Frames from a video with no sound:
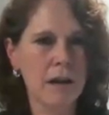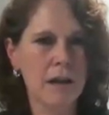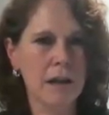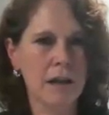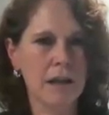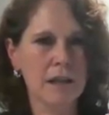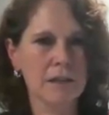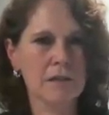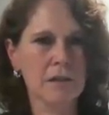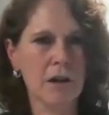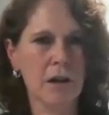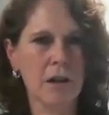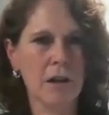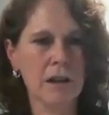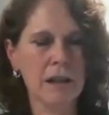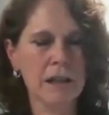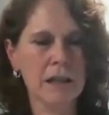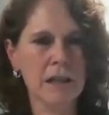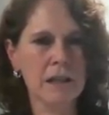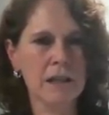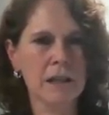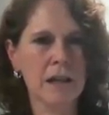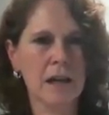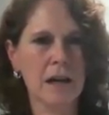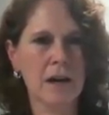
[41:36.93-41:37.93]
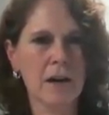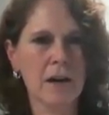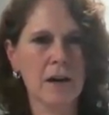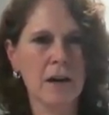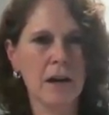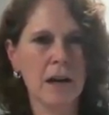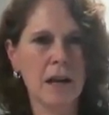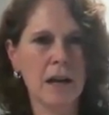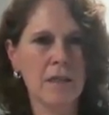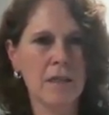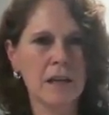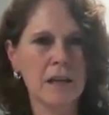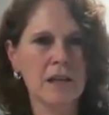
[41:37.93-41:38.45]
It's all in there,
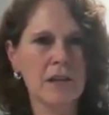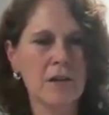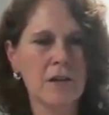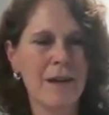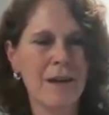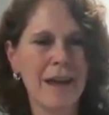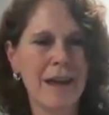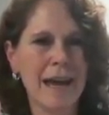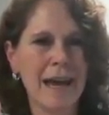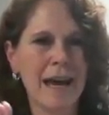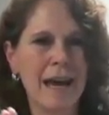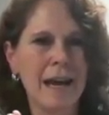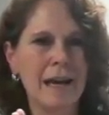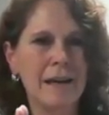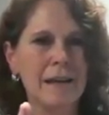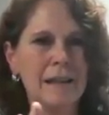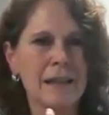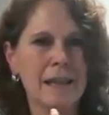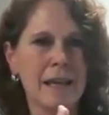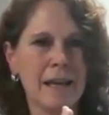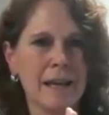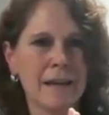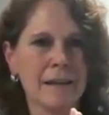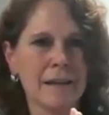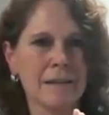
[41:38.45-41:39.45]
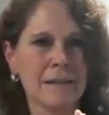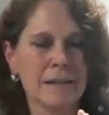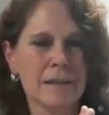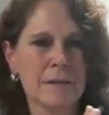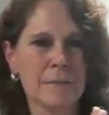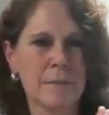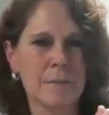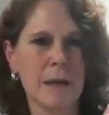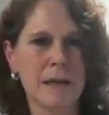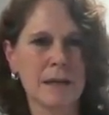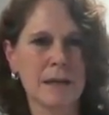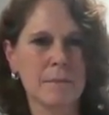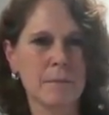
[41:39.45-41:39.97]
and then you add things to
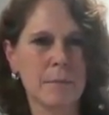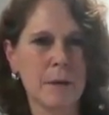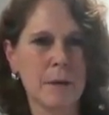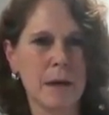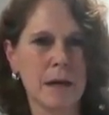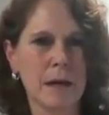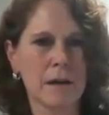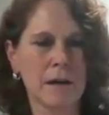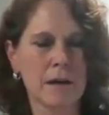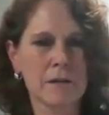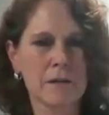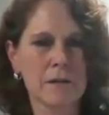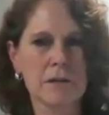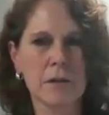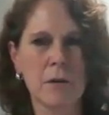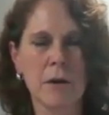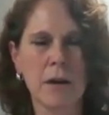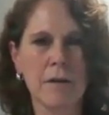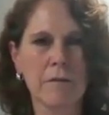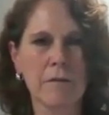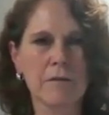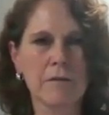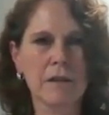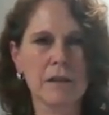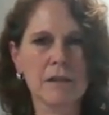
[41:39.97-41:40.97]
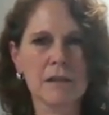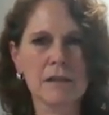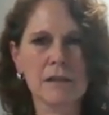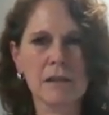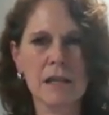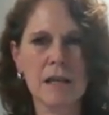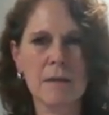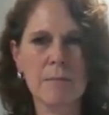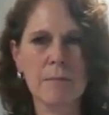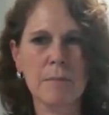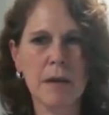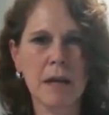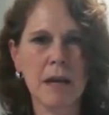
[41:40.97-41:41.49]
make it better. So of the
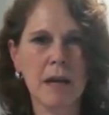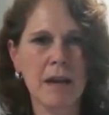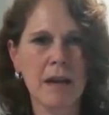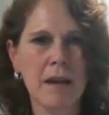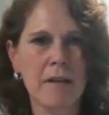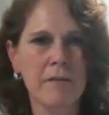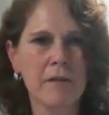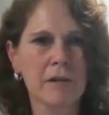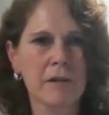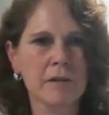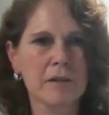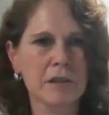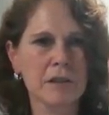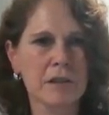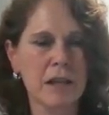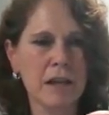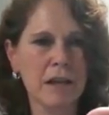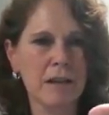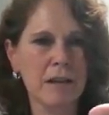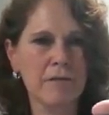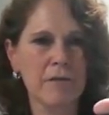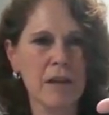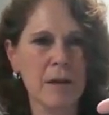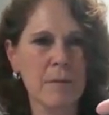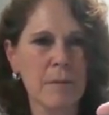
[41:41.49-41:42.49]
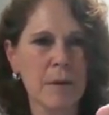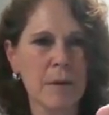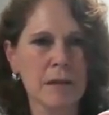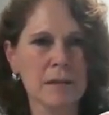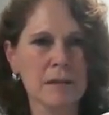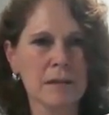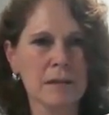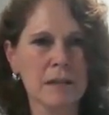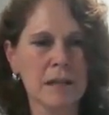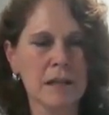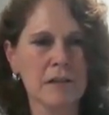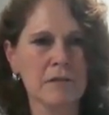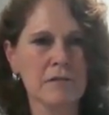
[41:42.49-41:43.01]
sleep behaviors, think of them
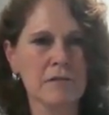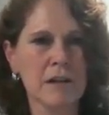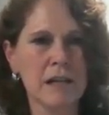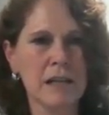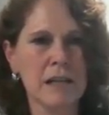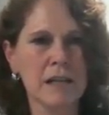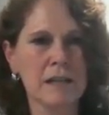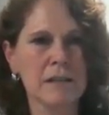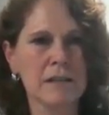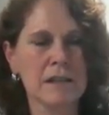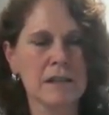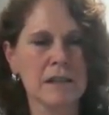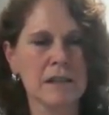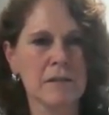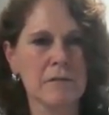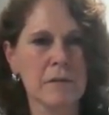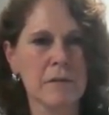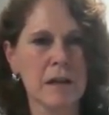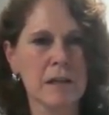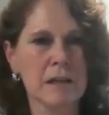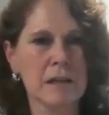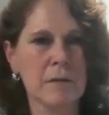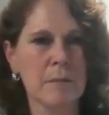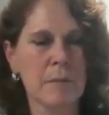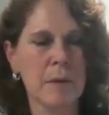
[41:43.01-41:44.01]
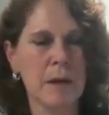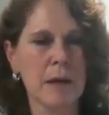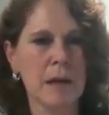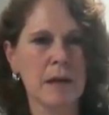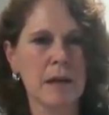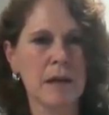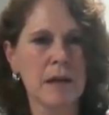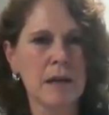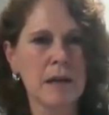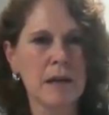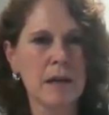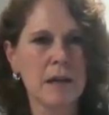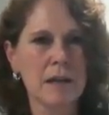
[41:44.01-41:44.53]
as ingredients in a
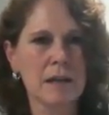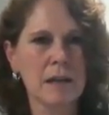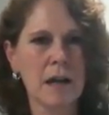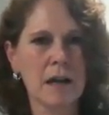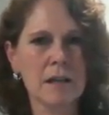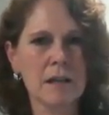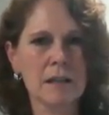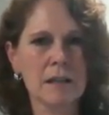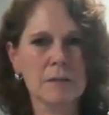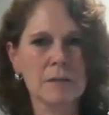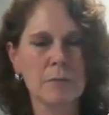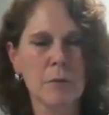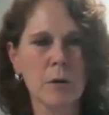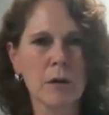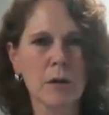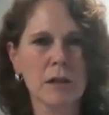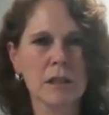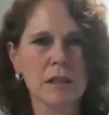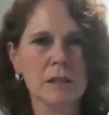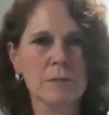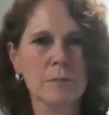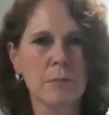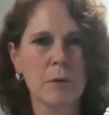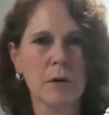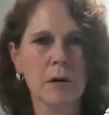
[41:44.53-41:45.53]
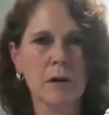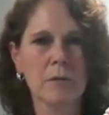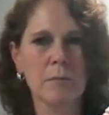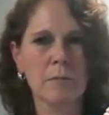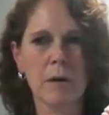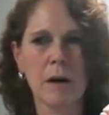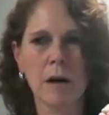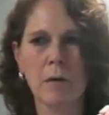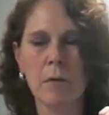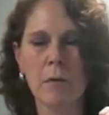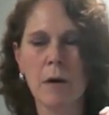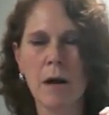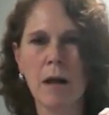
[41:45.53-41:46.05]
recipe, not a smorgasbord
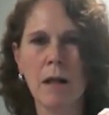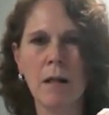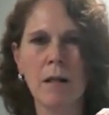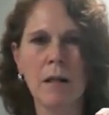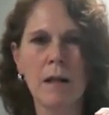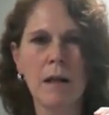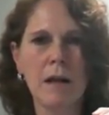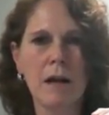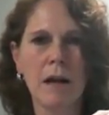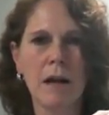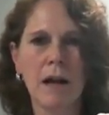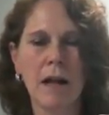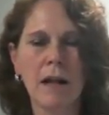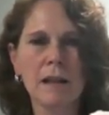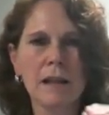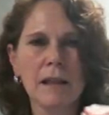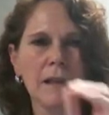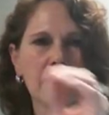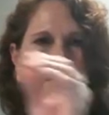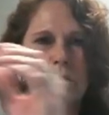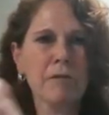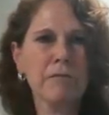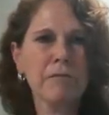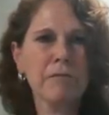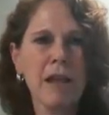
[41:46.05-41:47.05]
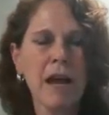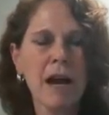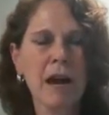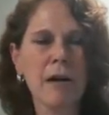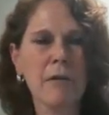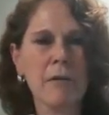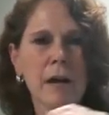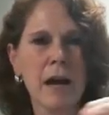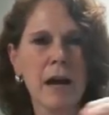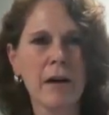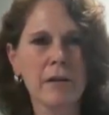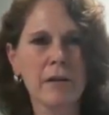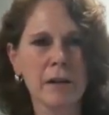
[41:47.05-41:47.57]
where, well, I'll leave the
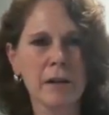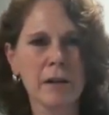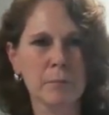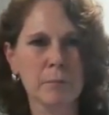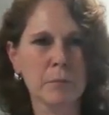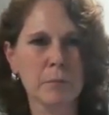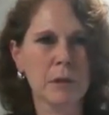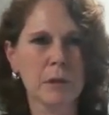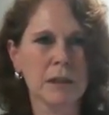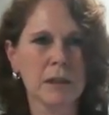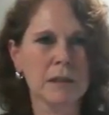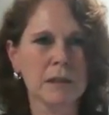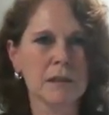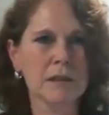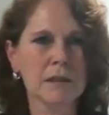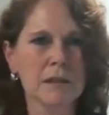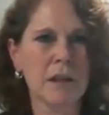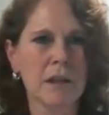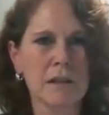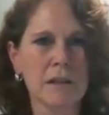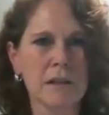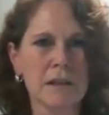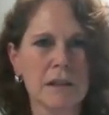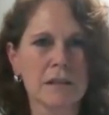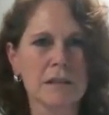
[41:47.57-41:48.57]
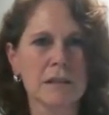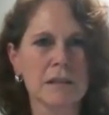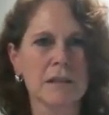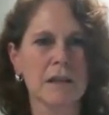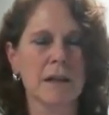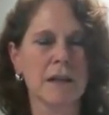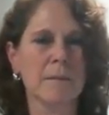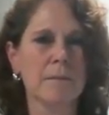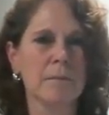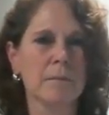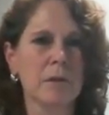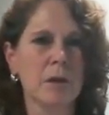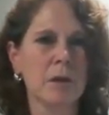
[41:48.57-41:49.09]
flour out and put in the salt this
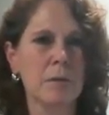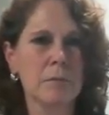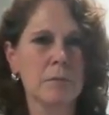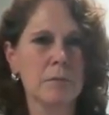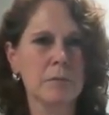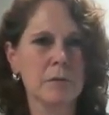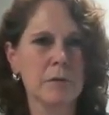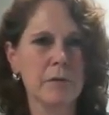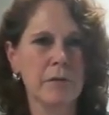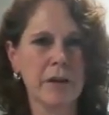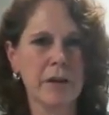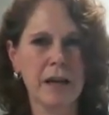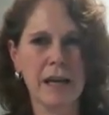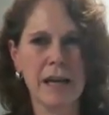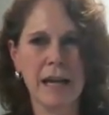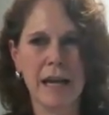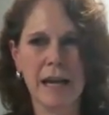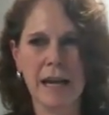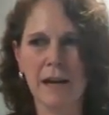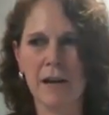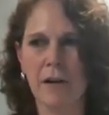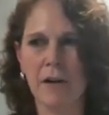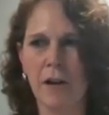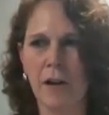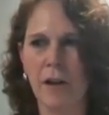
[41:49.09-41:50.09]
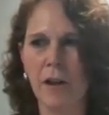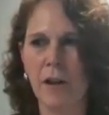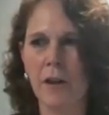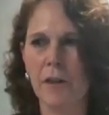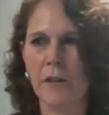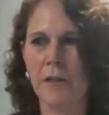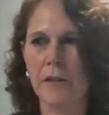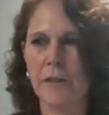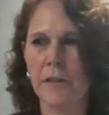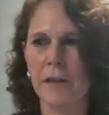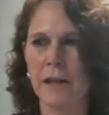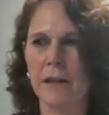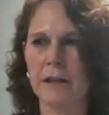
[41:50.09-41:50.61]
time. Nope, you've got to add all
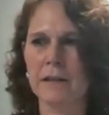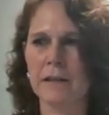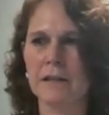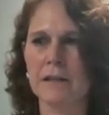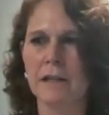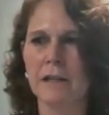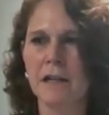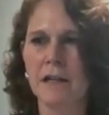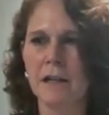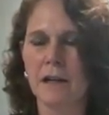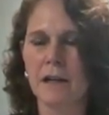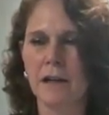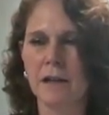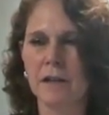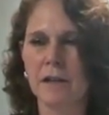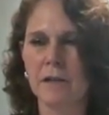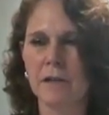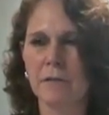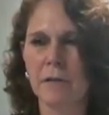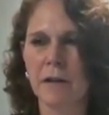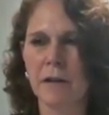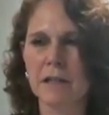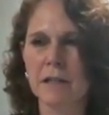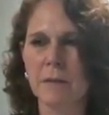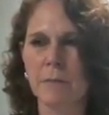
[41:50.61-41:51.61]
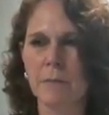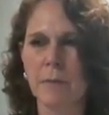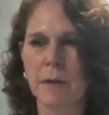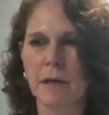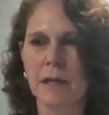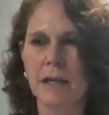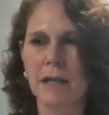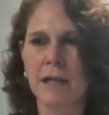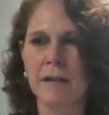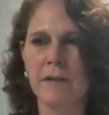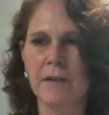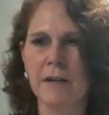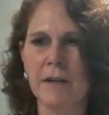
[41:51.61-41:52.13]
the things on the recipe,
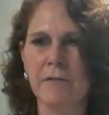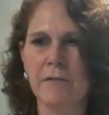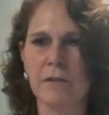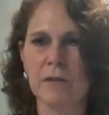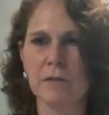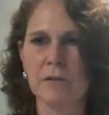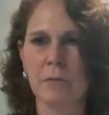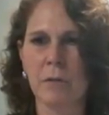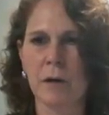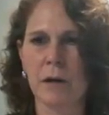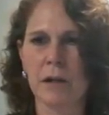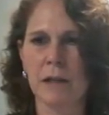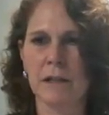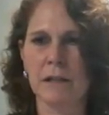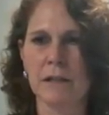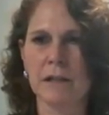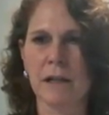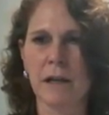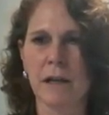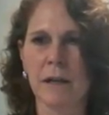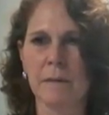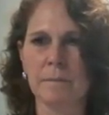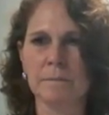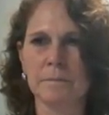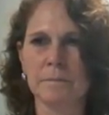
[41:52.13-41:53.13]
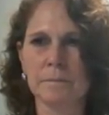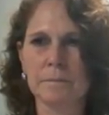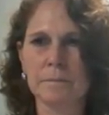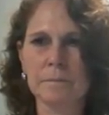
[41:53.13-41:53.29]
even if it's one at a time.